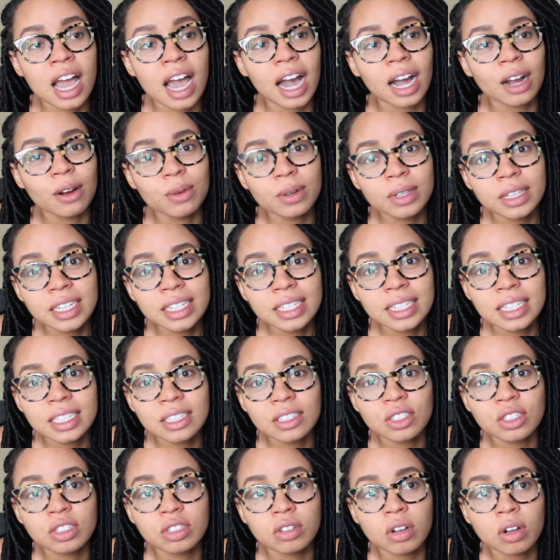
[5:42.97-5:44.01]
I really didn't
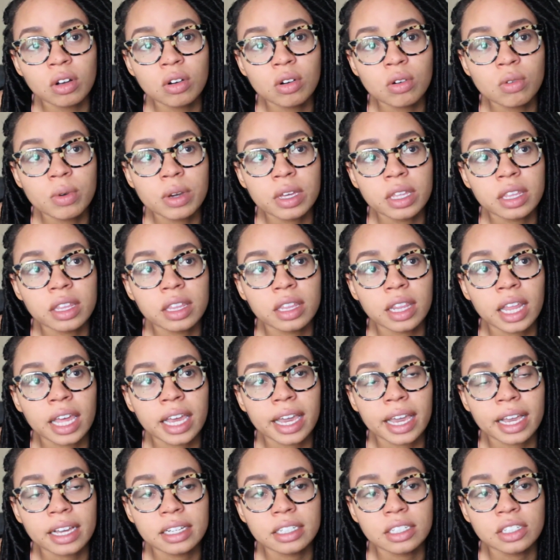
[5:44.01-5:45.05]
struggle with
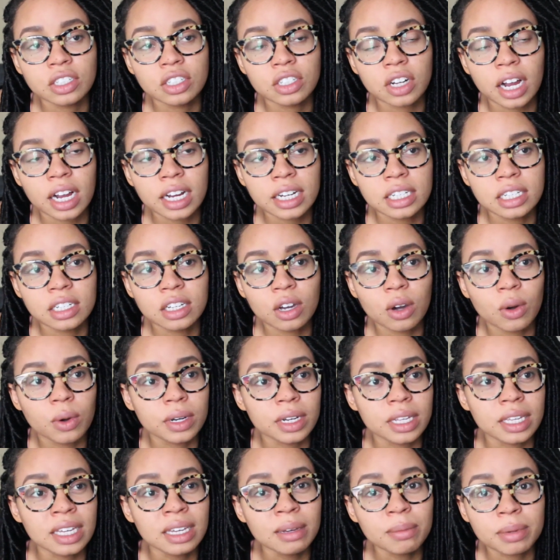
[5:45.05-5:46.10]
like trying to go and
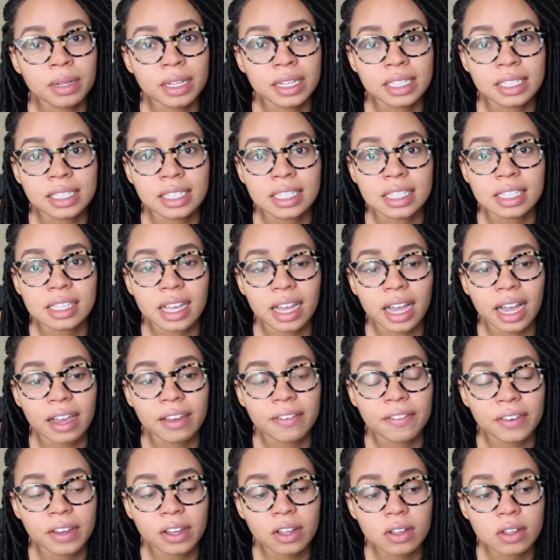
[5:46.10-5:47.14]
eat places. Like, I
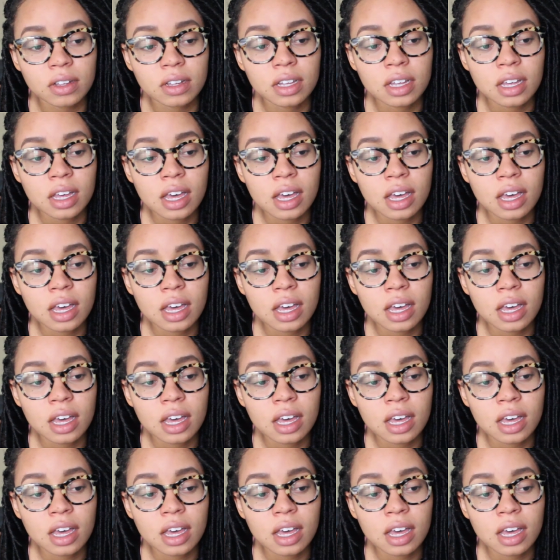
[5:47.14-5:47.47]
felt